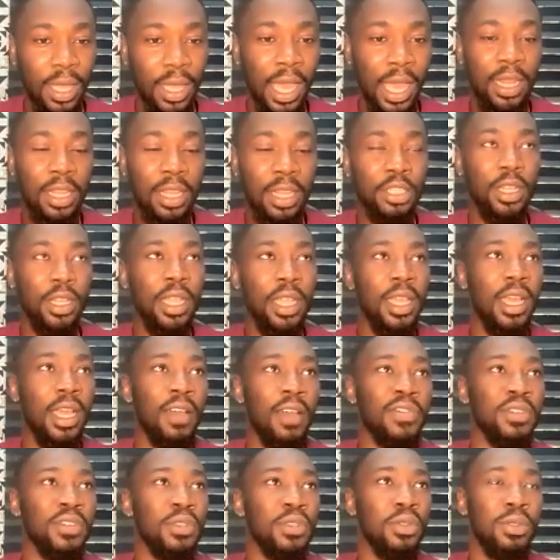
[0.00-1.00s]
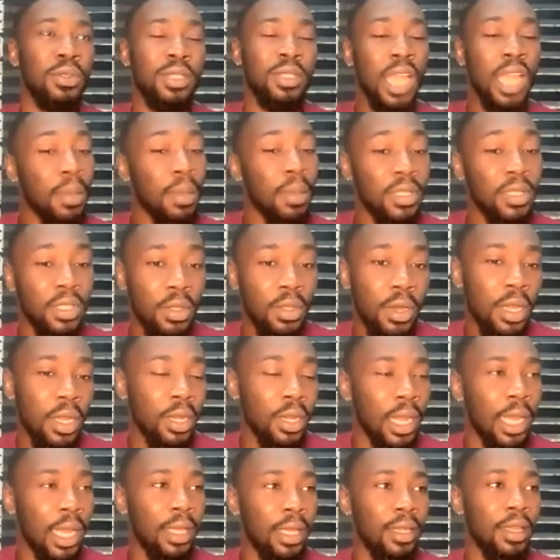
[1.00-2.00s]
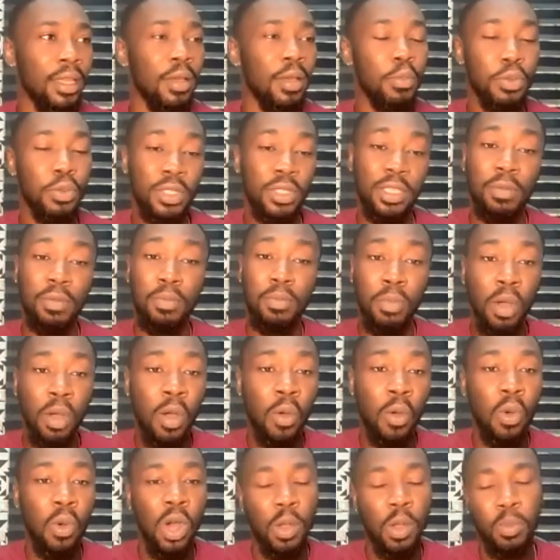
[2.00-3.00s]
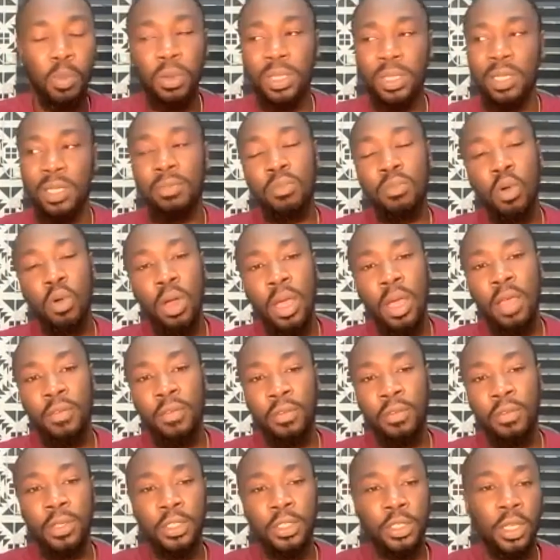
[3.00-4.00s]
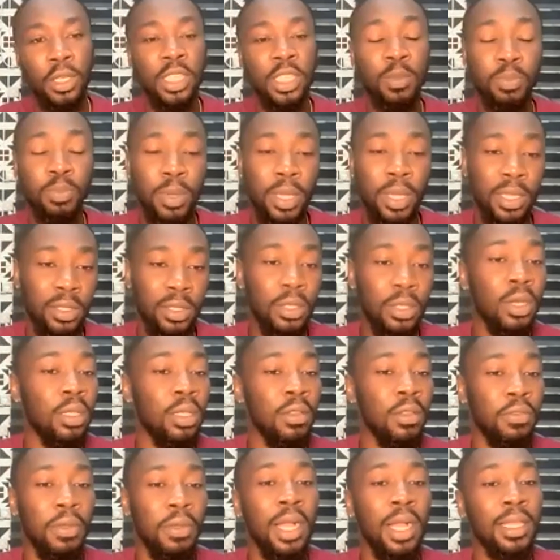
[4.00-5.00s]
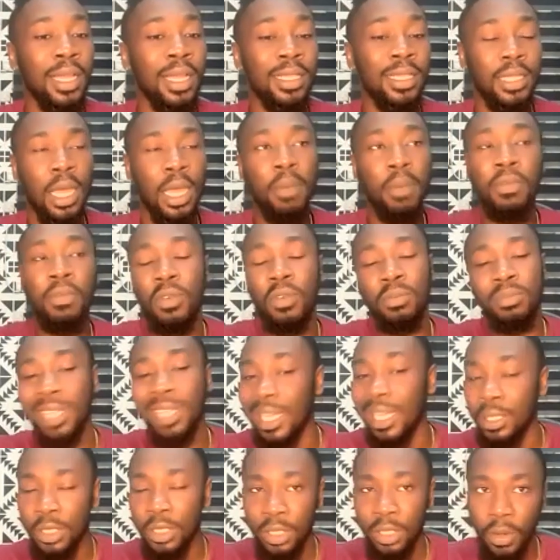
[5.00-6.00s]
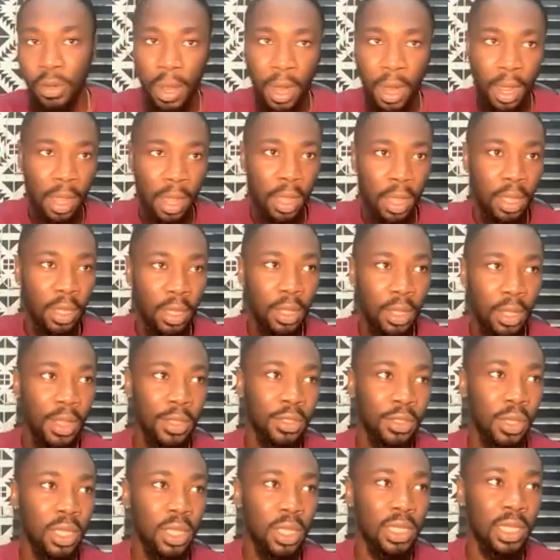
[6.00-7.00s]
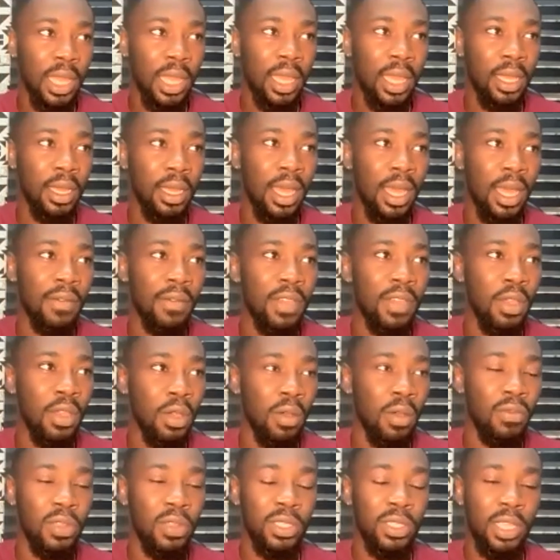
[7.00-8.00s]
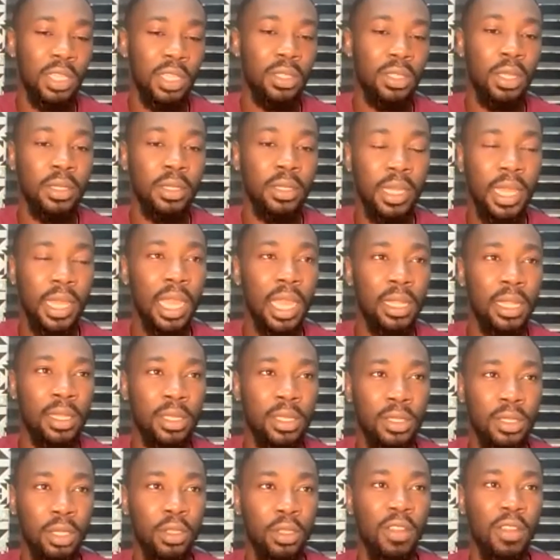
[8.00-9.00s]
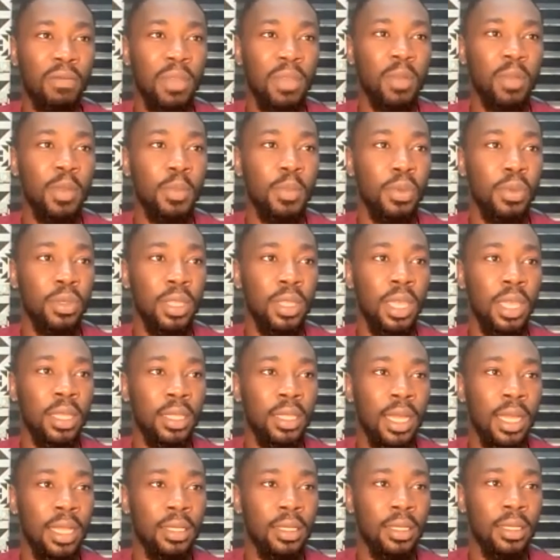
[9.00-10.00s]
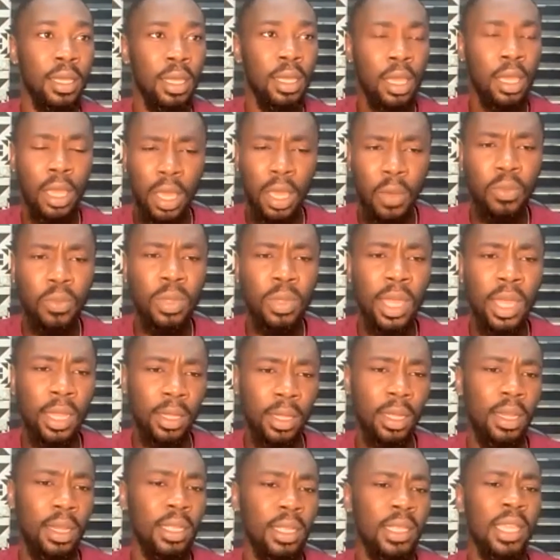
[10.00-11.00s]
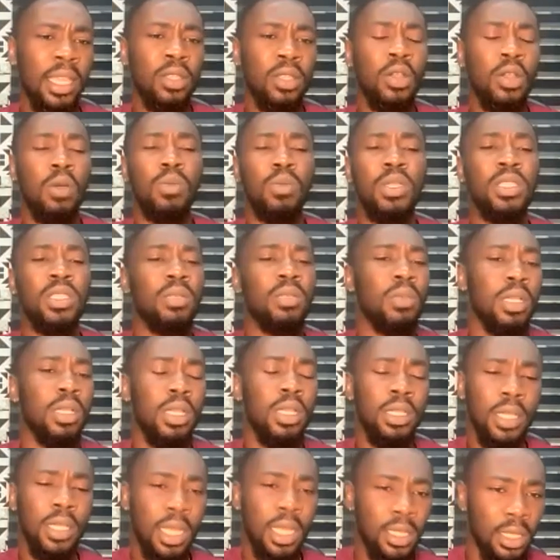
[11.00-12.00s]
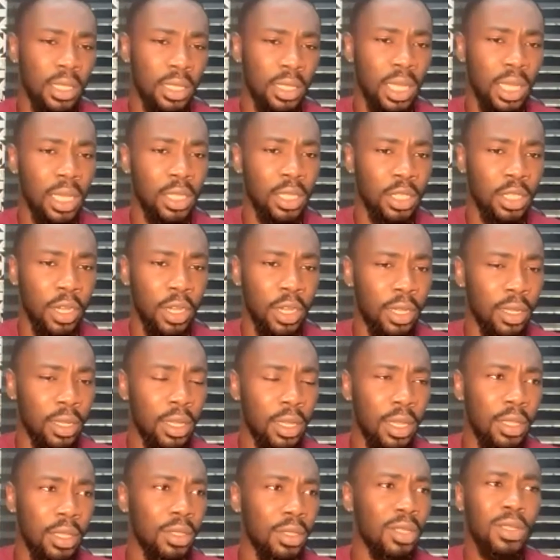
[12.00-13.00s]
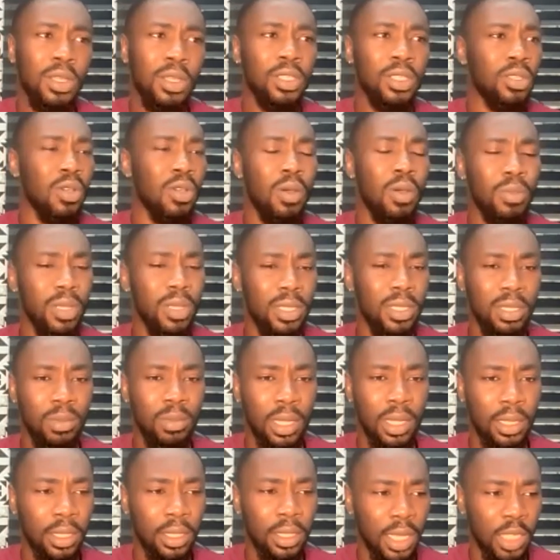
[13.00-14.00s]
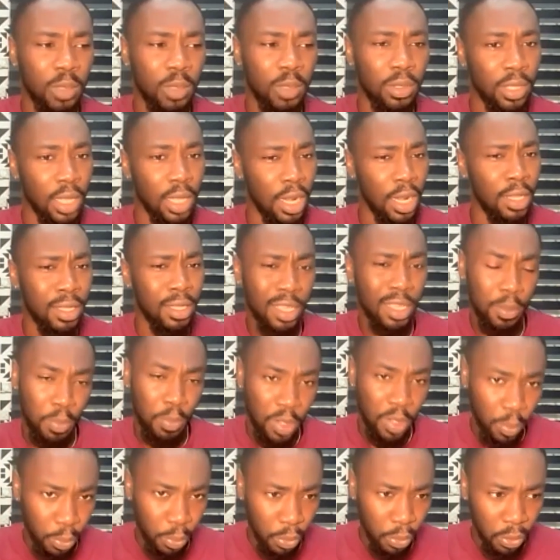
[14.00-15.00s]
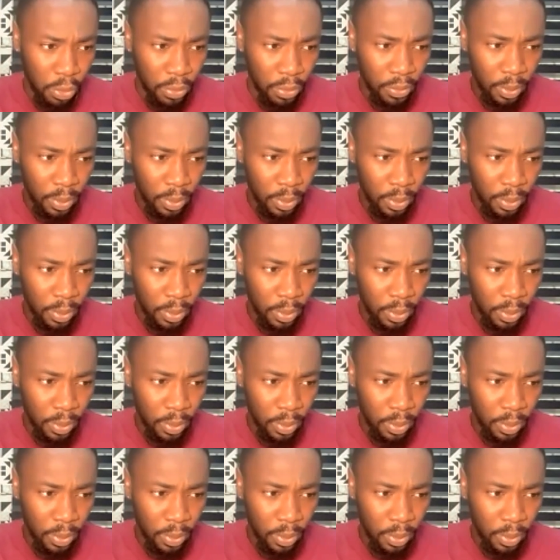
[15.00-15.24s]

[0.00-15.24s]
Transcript: I literally have to do times three, like put in more work, put in more effort, just based on the fact that I'm from Nigeria. So it's like having conversations like this sort of make people think that, hey, there are talented community managers in Nigeria, not just community managers, but talented people.